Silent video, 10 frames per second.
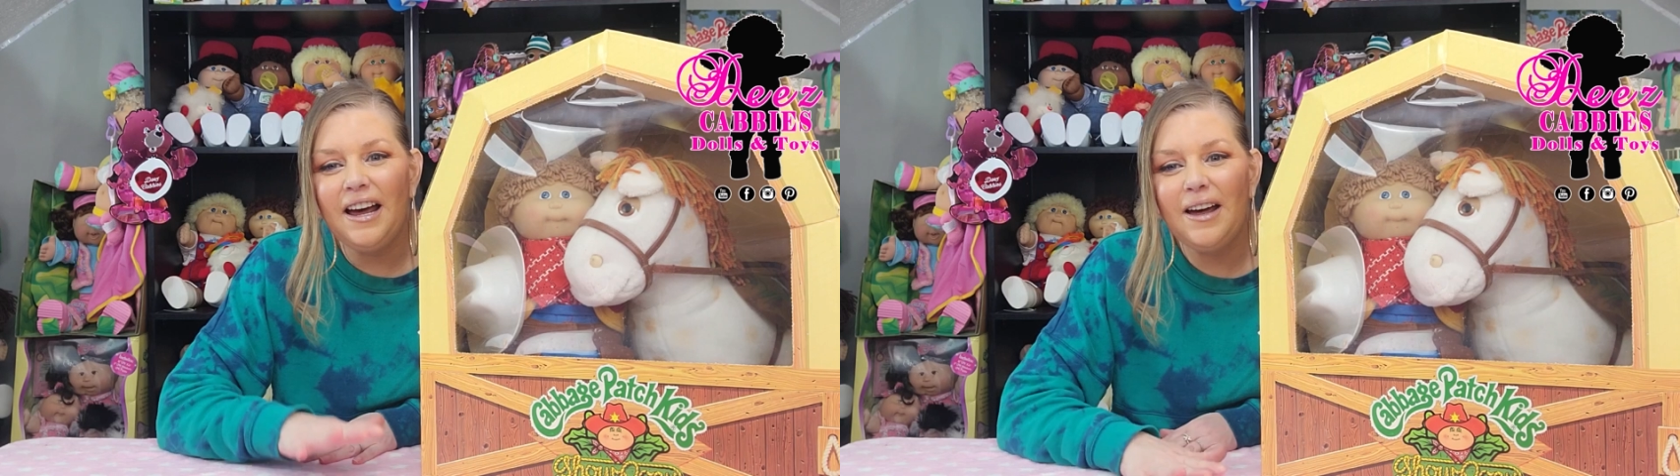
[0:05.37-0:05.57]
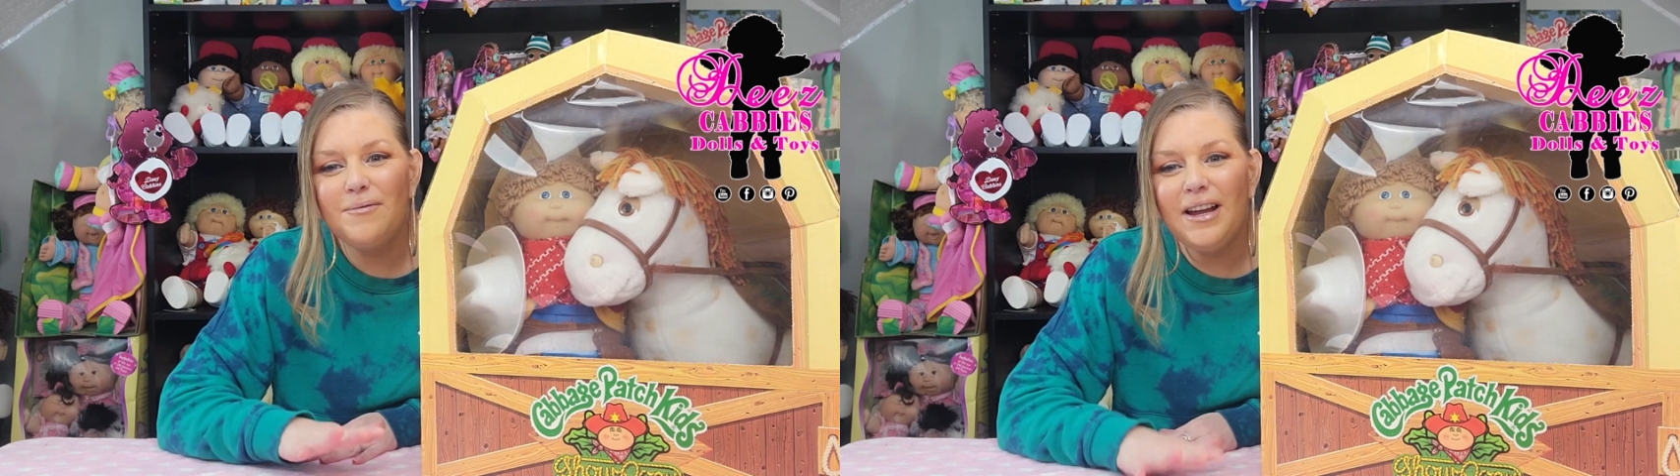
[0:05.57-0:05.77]

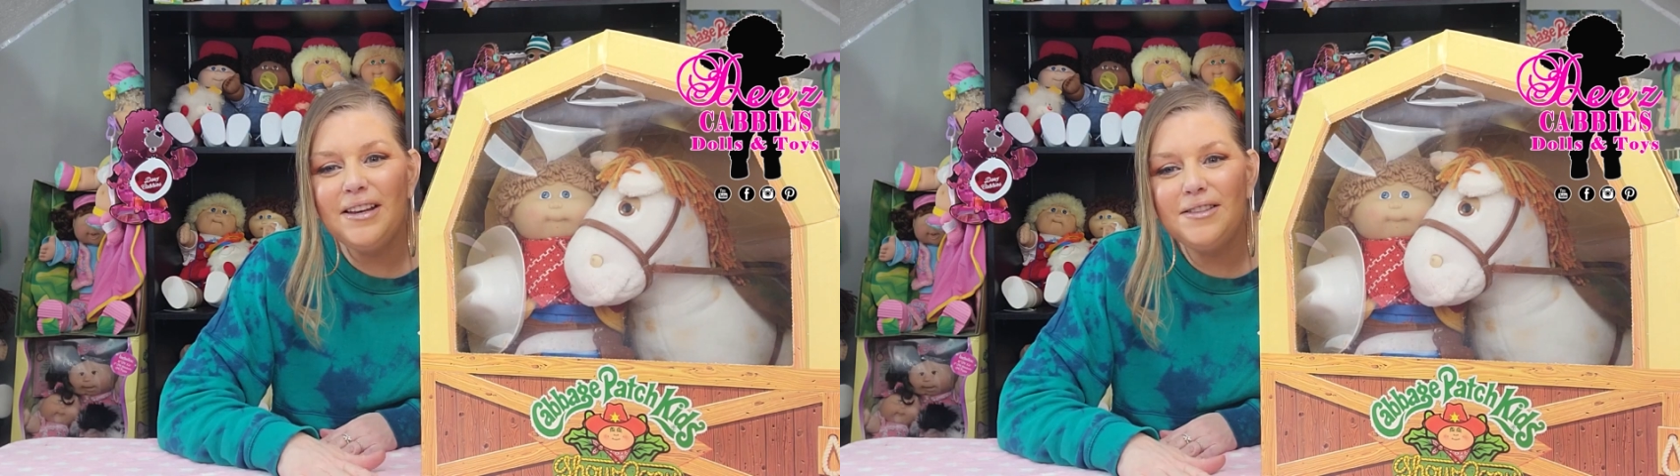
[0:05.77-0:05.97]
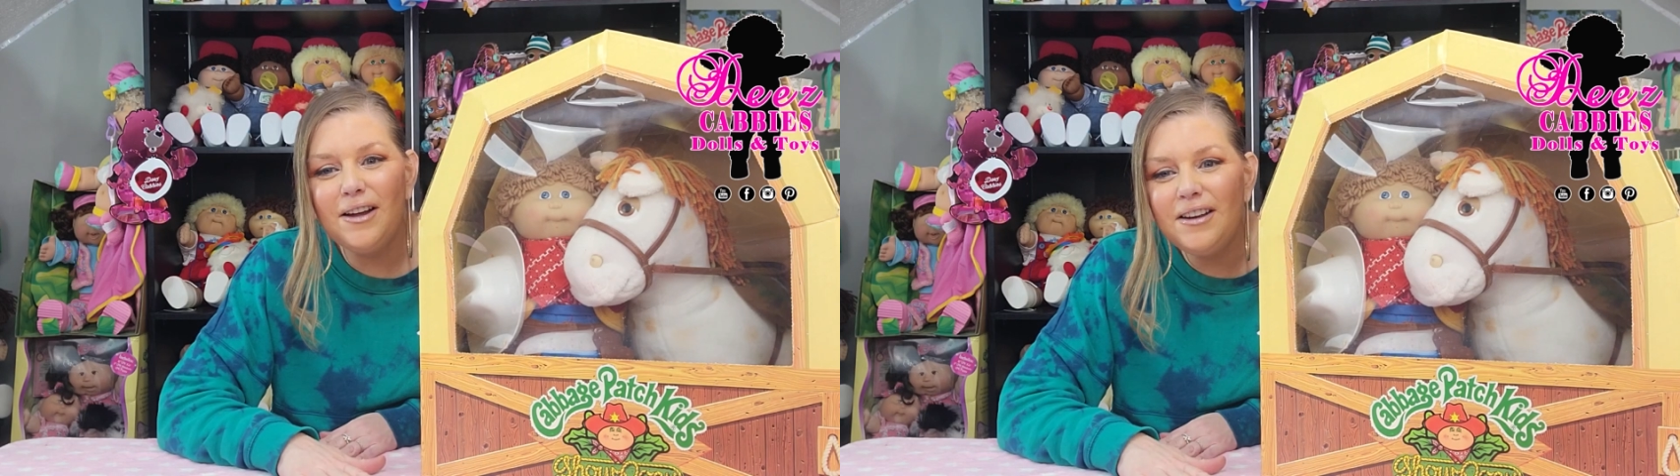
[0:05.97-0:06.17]
have not
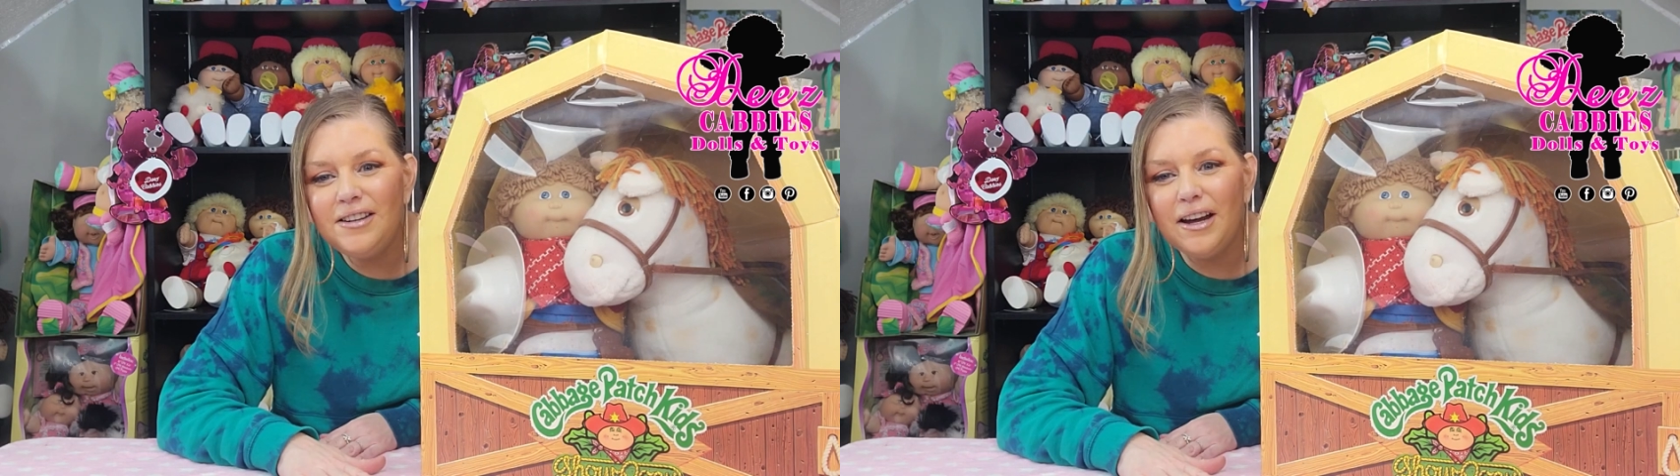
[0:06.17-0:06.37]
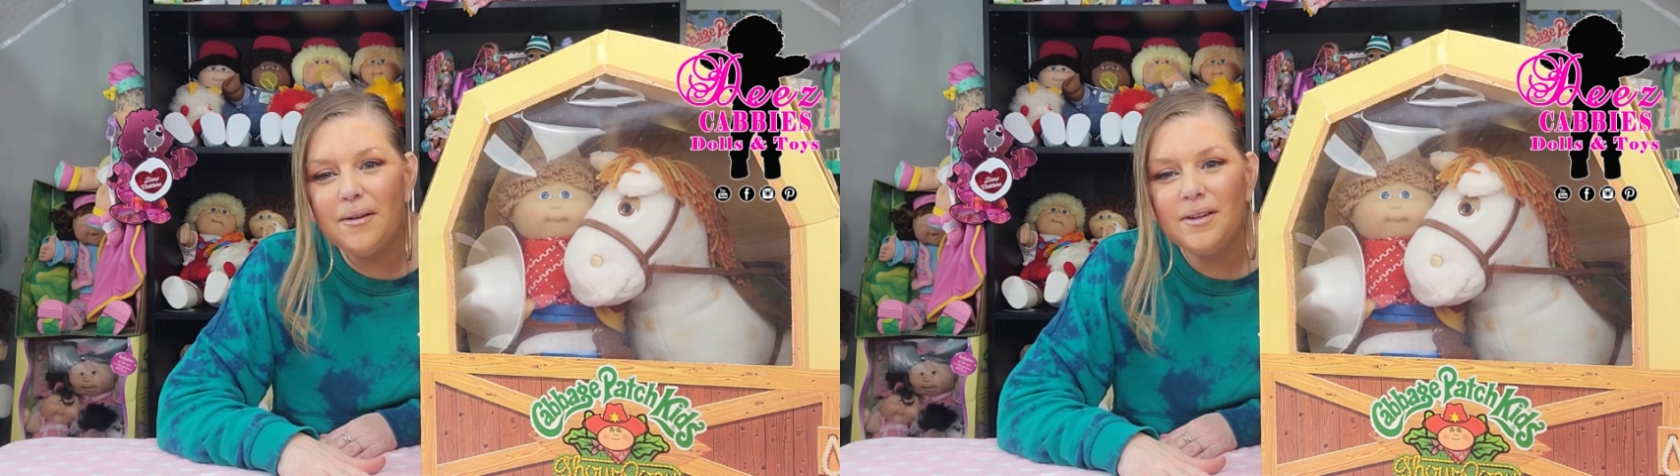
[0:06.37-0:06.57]
done
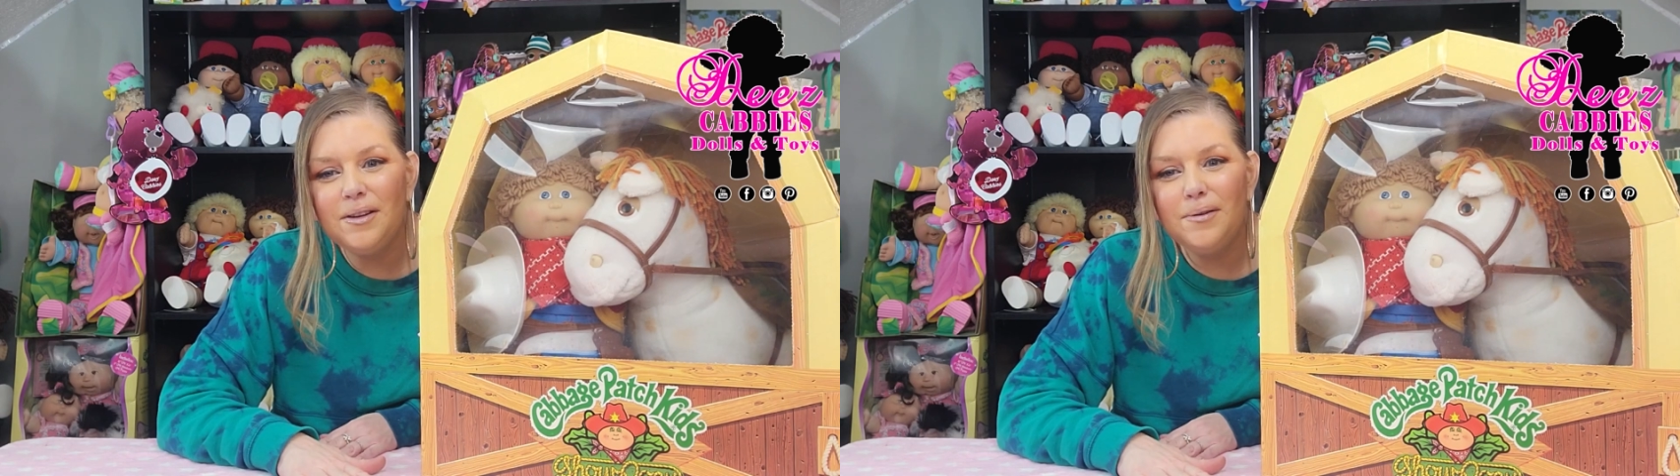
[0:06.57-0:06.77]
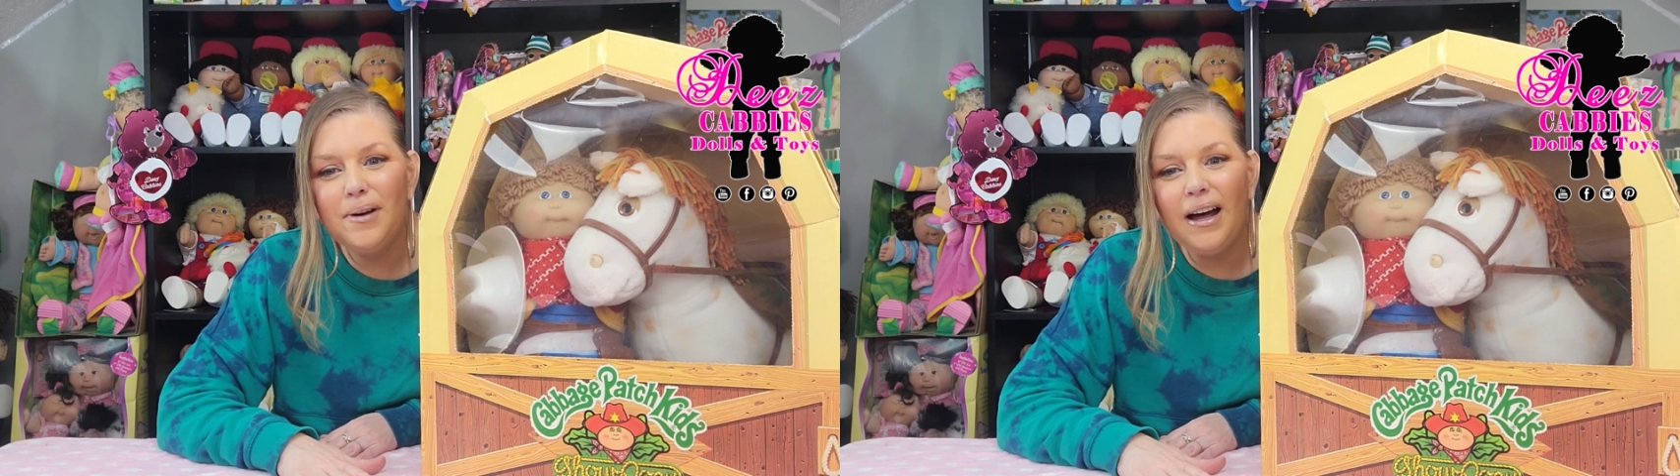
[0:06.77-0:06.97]
yet with
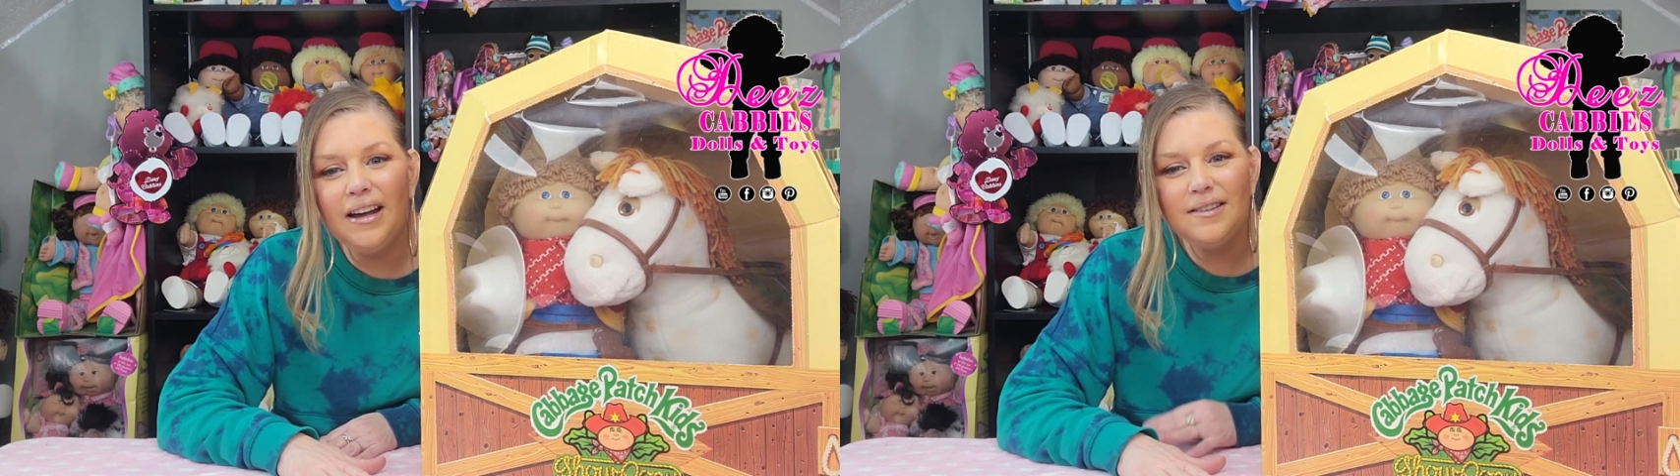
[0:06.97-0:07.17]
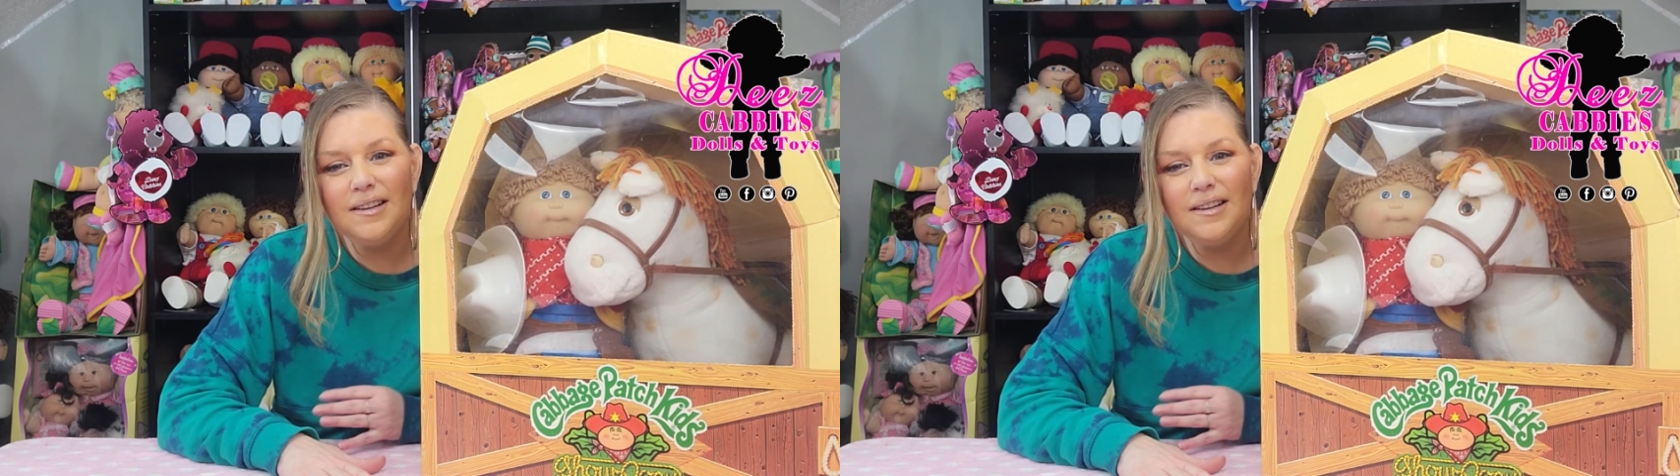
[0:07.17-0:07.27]
you guys,